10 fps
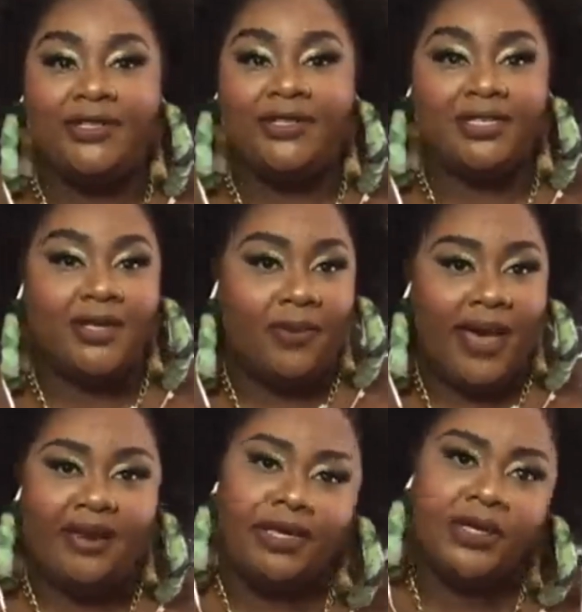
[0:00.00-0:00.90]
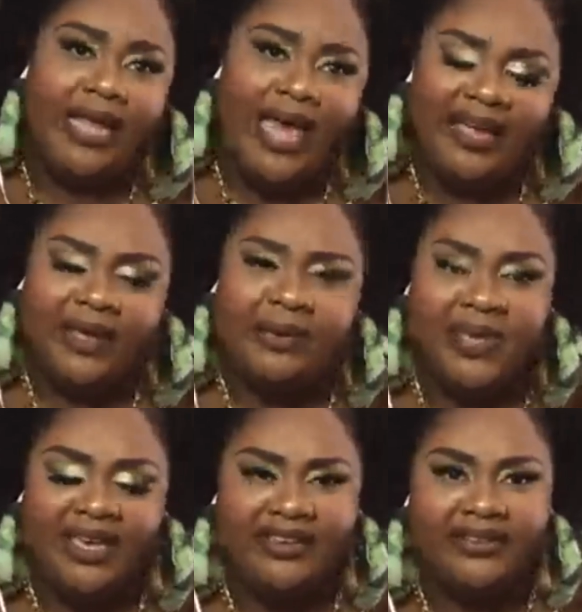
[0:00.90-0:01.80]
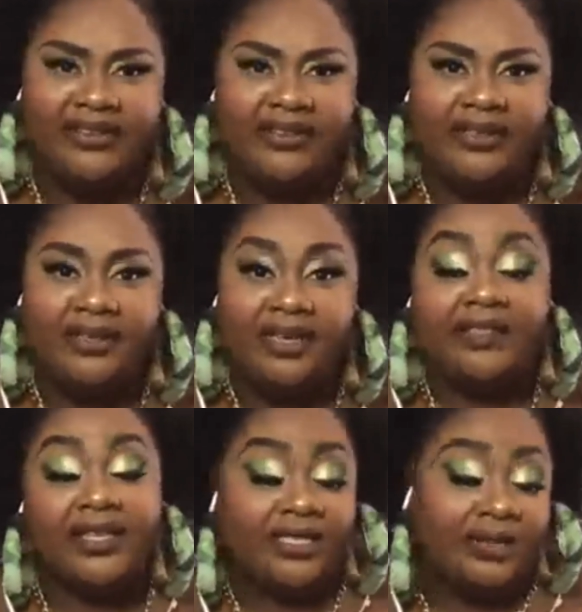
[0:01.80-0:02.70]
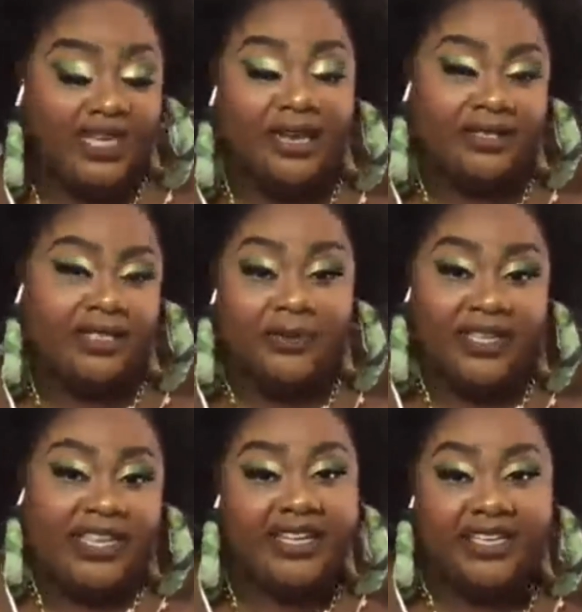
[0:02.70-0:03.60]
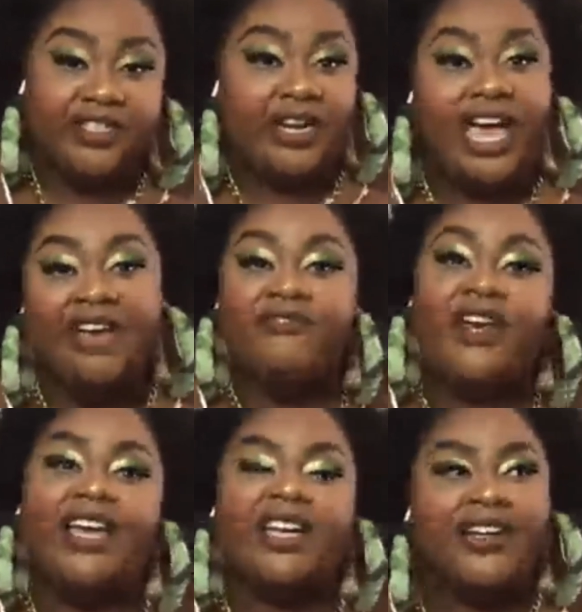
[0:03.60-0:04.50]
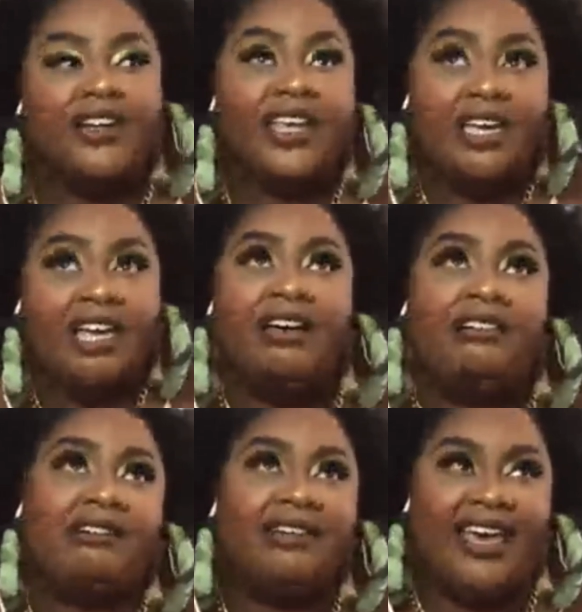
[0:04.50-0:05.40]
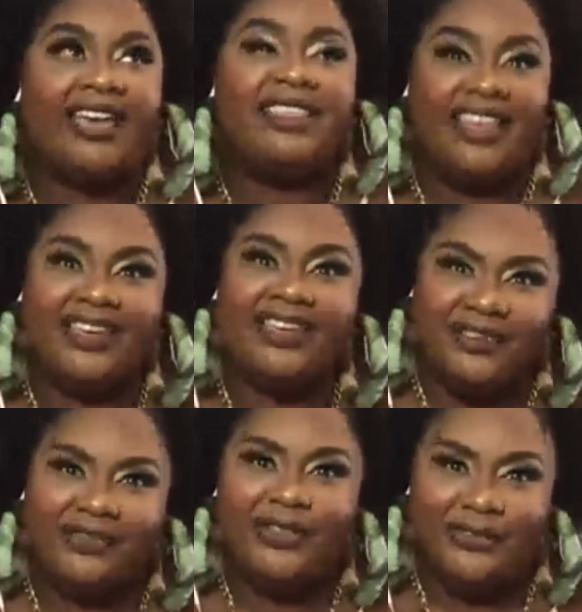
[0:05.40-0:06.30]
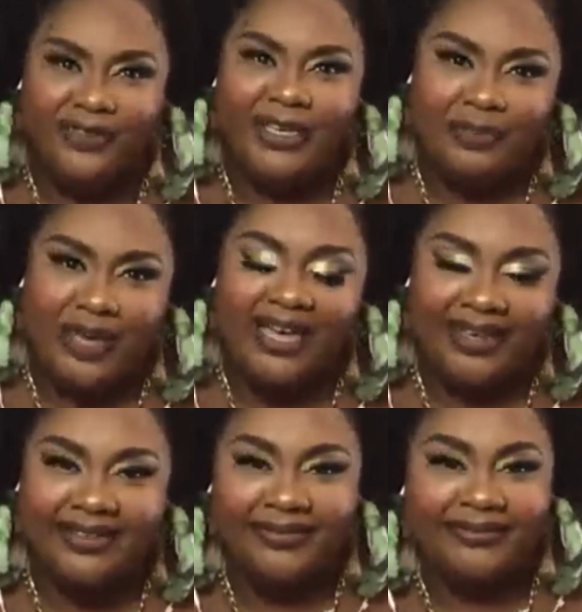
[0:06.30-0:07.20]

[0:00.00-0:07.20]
You just go, "Why don't you like me?" And then sometimes they'll be like, because you're not funny. And you're like, oh, okay, thank you for the feedback.